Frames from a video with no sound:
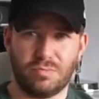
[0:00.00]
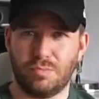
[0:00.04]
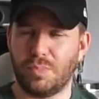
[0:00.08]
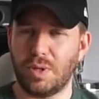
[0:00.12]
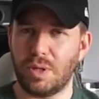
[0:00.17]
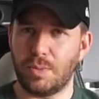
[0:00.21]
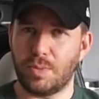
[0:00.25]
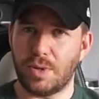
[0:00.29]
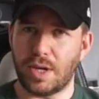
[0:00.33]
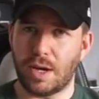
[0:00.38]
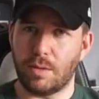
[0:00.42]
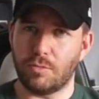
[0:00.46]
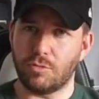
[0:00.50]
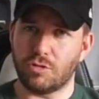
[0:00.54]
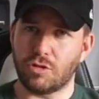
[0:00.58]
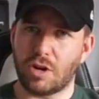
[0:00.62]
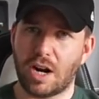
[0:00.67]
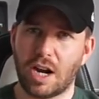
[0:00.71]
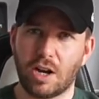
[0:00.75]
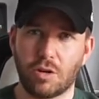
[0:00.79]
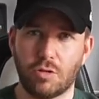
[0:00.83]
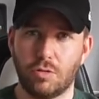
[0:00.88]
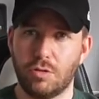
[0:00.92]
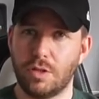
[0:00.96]
BPM
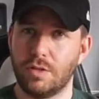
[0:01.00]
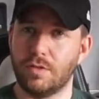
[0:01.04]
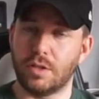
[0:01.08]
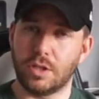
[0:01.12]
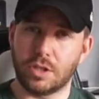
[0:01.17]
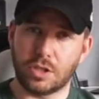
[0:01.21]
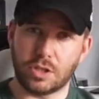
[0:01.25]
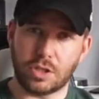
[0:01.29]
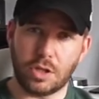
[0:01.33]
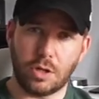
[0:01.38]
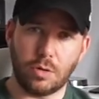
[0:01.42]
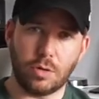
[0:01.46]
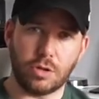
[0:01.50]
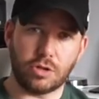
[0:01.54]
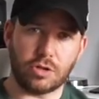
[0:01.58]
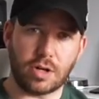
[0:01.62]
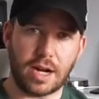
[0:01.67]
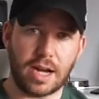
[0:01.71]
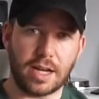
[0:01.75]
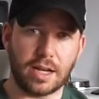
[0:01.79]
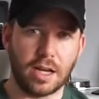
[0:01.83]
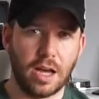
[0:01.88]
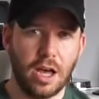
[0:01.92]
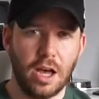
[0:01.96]
track or even a slower
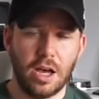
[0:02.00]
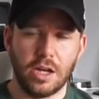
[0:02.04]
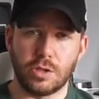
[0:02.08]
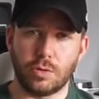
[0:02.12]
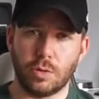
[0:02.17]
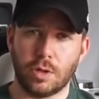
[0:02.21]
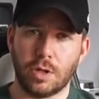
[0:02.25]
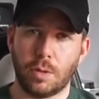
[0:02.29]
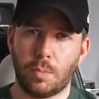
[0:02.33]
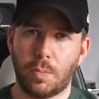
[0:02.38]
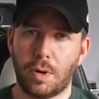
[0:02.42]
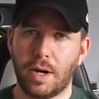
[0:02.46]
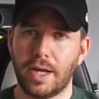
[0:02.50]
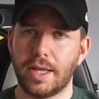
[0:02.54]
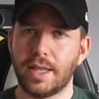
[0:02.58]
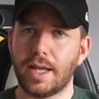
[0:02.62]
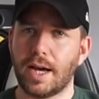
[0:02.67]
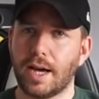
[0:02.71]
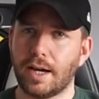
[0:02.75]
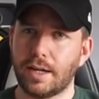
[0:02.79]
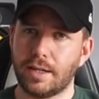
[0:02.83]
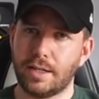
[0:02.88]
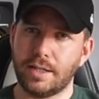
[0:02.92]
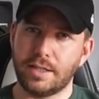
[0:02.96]
track. So we're going to play
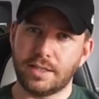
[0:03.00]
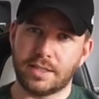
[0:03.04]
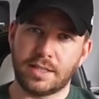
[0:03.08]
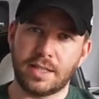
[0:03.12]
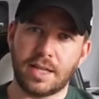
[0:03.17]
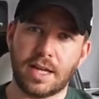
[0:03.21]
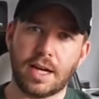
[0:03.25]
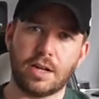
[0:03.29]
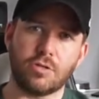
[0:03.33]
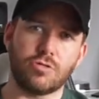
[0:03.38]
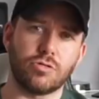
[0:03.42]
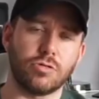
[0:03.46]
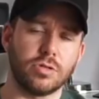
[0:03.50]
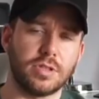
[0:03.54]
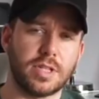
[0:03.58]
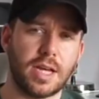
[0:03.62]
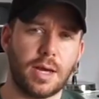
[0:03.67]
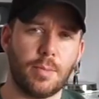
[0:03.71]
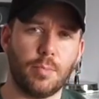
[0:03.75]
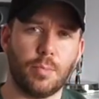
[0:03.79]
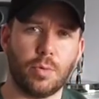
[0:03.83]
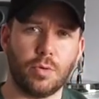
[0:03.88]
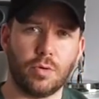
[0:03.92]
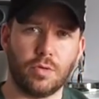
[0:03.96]
that at its natural
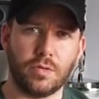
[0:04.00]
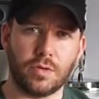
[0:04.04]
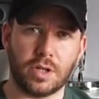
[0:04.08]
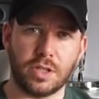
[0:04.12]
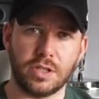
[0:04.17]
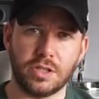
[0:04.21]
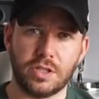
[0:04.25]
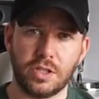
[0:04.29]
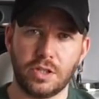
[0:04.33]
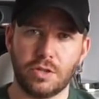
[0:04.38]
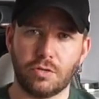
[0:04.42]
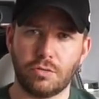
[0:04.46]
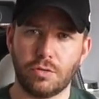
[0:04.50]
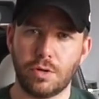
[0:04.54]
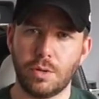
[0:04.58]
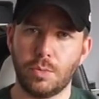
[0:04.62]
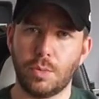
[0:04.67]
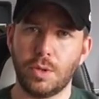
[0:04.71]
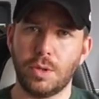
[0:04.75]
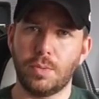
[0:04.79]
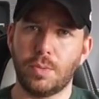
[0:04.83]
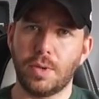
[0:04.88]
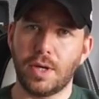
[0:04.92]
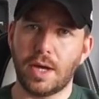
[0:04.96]
tempo of 93
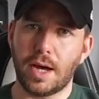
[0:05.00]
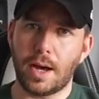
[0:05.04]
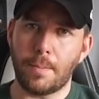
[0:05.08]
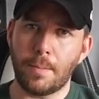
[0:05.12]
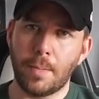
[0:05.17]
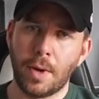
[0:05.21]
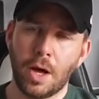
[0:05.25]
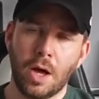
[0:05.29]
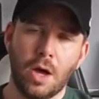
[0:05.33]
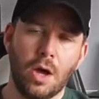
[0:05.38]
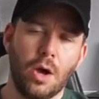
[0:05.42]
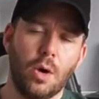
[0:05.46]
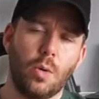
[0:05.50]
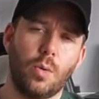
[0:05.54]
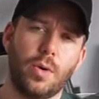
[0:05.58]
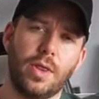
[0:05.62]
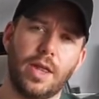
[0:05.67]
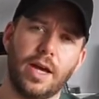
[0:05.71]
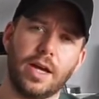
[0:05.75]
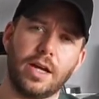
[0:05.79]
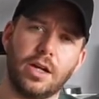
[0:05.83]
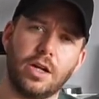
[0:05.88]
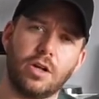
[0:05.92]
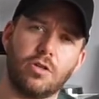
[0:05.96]
BPM. We're
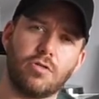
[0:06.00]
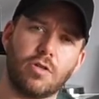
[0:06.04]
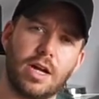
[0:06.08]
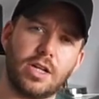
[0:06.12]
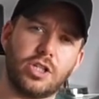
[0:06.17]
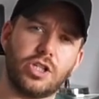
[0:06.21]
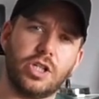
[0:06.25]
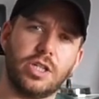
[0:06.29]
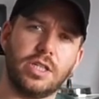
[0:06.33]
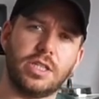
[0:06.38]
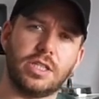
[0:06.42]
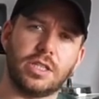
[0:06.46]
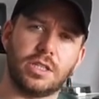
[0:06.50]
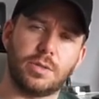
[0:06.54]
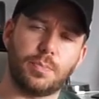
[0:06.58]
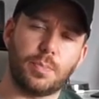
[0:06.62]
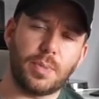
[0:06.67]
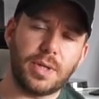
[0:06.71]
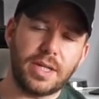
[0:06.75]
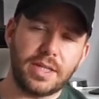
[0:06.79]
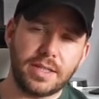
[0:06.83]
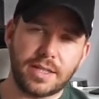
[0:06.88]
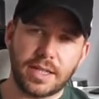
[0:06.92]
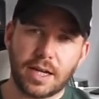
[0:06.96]
then going to gradually
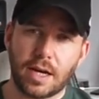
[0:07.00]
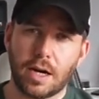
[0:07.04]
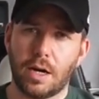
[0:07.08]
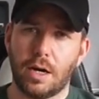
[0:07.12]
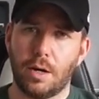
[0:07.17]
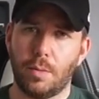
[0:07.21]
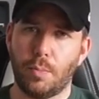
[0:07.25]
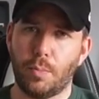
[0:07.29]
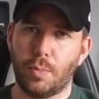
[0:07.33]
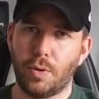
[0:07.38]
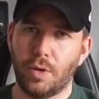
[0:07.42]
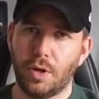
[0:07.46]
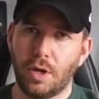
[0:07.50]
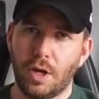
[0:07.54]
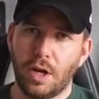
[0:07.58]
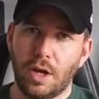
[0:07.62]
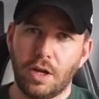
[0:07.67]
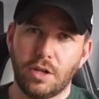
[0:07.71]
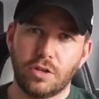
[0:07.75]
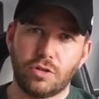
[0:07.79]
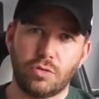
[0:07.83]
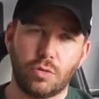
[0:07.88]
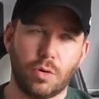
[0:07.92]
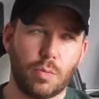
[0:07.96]
speed it up
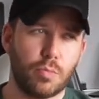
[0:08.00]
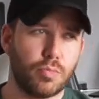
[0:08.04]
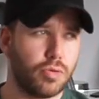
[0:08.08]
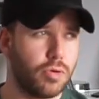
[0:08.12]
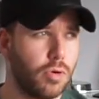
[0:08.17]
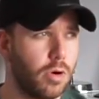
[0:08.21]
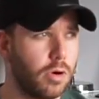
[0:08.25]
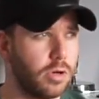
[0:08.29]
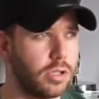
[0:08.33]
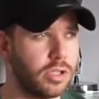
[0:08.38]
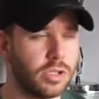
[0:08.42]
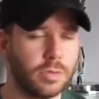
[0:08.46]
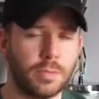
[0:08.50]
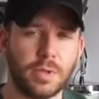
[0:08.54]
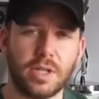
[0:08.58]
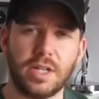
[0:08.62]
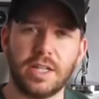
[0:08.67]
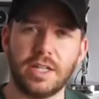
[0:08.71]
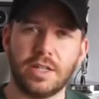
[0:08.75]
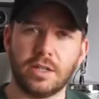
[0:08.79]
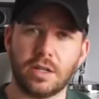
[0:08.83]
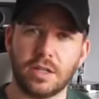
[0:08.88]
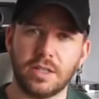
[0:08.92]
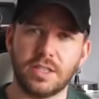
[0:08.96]
to
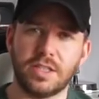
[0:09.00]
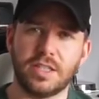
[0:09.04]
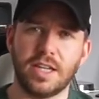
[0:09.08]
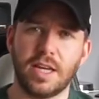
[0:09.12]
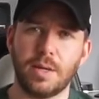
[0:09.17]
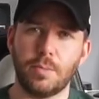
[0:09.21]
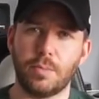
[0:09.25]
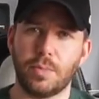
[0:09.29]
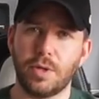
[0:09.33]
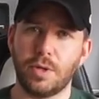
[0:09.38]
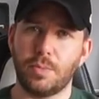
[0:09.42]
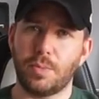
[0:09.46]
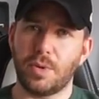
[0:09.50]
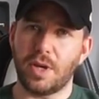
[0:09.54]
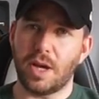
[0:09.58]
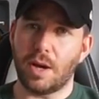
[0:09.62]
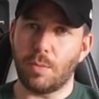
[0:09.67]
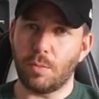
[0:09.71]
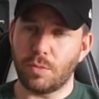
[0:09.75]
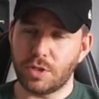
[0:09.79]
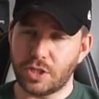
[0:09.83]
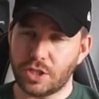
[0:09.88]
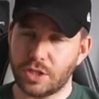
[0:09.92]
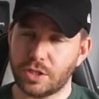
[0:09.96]
approximately 98
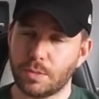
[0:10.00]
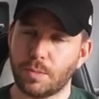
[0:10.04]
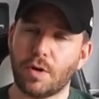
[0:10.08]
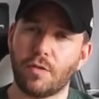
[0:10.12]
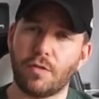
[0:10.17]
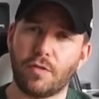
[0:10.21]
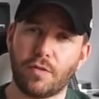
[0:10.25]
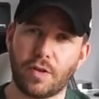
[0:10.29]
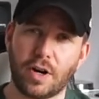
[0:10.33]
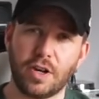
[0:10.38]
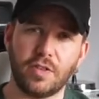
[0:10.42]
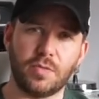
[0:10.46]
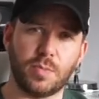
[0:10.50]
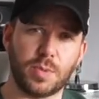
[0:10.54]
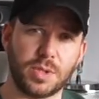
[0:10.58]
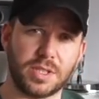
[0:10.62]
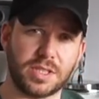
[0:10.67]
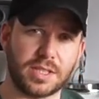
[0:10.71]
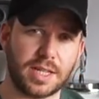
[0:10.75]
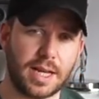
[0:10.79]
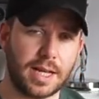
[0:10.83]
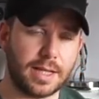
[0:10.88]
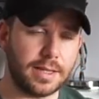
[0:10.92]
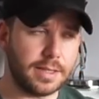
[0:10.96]
BPM, which is about
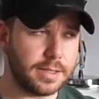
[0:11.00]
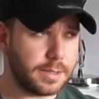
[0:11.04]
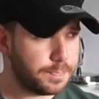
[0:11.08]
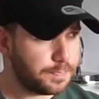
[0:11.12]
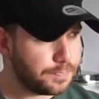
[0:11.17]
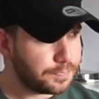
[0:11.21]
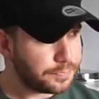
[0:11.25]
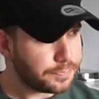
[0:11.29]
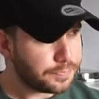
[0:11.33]
5%.